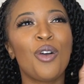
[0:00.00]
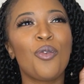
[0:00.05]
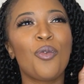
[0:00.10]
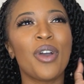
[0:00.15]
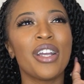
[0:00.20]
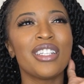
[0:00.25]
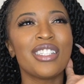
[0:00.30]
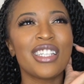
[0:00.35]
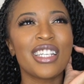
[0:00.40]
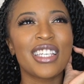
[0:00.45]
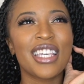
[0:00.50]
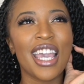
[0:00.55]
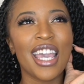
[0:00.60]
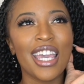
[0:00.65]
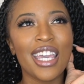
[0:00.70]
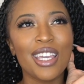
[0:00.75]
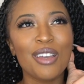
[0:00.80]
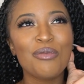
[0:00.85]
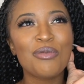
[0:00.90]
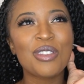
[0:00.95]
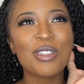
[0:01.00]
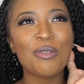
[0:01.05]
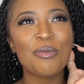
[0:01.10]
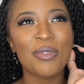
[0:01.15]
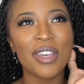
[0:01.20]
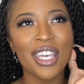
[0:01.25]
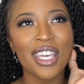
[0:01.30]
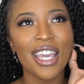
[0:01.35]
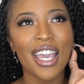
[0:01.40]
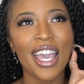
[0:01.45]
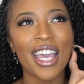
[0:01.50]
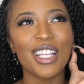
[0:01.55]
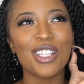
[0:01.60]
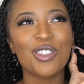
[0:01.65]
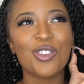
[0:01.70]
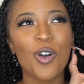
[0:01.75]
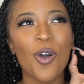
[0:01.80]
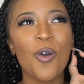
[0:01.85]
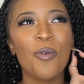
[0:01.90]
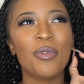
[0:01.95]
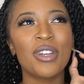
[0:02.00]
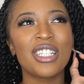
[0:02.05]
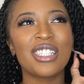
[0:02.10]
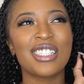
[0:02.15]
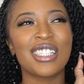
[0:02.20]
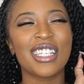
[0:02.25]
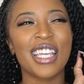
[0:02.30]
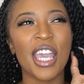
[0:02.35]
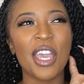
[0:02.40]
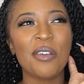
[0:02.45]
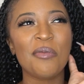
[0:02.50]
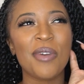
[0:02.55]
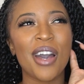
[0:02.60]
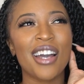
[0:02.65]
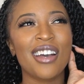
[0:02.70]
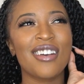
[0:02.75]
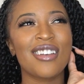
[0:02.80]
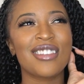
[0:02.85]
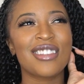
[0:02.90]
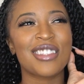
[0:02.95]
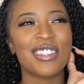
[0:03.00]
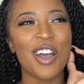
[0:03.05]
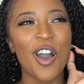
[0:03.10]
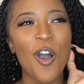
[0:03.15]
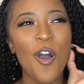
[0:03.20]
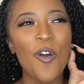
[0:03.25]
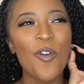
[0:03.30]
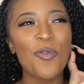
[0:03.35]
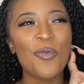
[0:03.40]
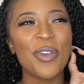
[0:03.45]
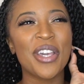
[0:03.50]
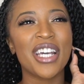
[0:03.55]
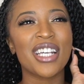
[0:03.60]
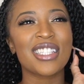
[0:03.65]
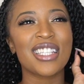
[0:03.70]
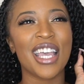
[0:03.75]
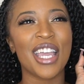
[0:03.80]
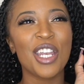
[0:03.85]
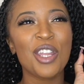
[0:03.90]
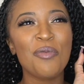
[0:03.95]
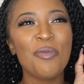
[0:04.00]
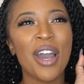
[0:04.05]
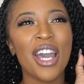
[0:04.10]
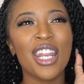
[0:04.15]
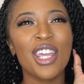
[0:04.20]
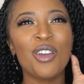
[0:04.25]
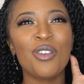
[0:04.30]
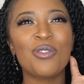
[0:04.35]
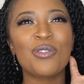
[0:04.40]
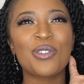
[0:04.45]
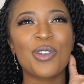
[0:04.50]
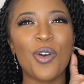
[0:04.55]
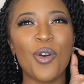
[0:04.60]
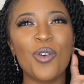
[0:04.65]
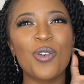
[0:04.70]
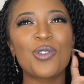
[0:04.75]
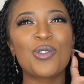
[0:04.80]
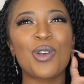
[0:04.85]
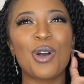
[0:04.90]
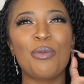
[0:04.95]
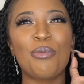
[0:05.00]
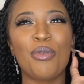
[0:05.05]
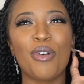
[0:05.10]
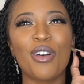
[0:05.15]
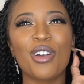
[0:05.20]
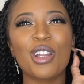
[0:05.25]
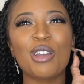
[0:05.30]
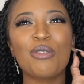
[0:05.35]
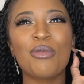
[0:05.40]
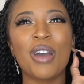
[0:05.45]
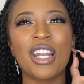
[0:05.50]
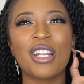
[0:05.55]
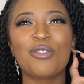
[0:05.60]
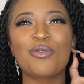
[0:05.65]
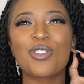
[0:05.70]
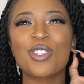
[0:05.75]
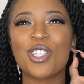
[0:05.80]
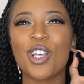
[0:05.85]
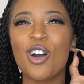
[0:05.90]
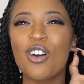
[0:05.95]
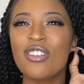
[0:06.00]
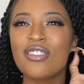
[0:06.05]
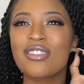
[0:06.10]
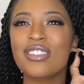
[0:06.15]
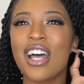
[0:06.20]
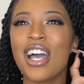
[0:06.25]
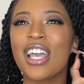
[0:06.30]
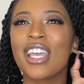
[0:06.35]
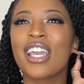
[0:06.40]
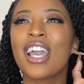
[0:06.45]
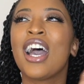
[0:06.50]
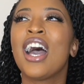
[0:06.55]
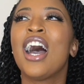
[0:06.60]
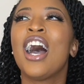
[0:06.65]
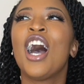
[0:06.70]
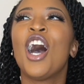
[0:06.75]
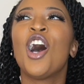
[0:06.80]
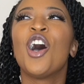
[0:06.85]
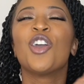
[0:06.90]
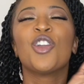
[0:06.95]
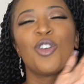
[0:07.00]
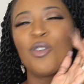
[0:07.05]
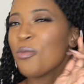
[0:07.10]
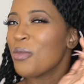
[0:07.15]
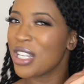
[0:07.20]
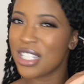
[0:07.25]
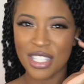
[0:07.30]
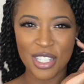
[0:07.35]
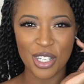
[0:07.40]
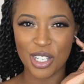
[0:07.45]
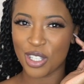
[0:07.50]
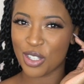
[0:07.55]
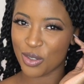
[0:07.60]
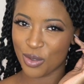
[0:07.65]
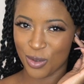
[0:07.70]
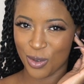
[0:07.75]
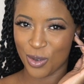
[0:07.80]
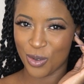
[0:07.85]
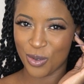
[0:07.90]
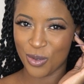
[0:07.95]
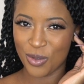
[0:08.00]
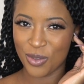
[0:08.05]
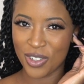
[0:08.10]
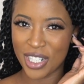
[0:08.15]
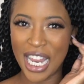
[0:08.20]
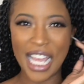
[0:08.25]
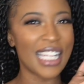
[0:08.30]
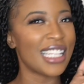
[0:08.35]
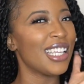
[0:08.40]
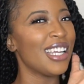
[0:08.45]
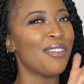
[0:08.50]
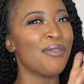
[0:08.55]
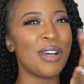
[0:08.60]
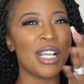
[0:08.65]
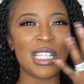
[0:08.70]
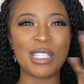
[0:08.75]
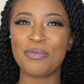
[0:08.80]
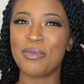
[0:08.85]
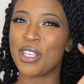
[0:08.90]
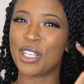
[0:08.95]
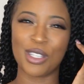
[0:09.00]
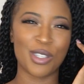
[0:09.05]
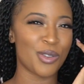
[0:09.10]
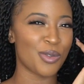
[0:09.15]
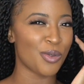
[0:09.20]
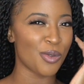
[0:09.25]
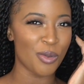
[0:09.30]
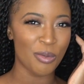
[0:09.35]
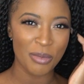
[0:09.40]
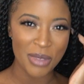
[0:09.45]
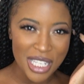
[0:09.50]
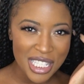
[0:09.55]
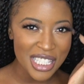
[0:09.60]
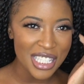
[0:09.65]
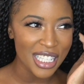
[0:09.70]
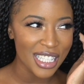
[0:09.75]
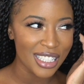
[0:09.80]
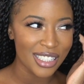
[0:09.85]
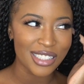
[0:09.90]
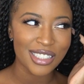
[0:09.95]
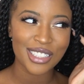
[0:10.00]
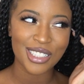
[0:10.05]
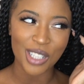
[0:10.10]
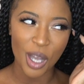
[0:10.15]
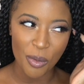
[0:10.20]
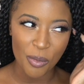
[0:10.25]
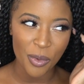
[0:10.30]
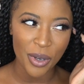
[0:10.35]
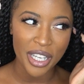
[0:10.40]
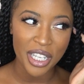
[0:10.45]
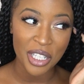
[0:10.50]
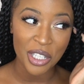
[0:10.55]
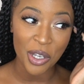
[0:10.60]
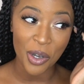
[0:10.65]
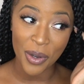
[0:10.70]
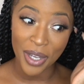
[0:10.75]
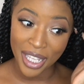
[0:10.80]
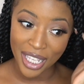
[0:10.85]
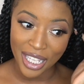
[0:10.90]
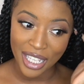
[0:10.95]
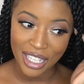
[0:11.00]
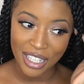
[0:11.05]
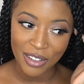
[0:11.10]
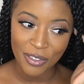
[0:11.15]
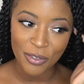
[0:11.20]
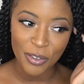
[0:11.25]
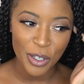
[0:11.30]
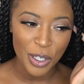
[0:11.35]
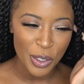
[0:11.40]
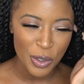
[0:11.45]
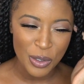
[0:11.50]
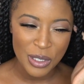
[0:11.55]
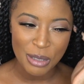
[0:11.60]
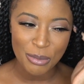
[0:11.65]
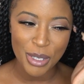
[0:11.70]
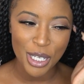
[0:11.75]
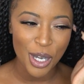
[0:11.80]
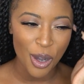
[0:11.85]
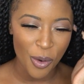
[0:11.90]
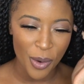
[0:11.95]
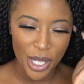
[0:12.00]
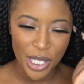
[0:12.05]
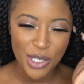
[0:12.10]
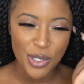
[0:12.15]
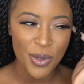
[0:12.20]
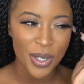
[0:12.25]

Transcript: when she came to me and told me she came by herself, because anybody who's going to a party by themselves, like, you missing a screw. Like, there must be a screw missing somewhere in your head for you to be going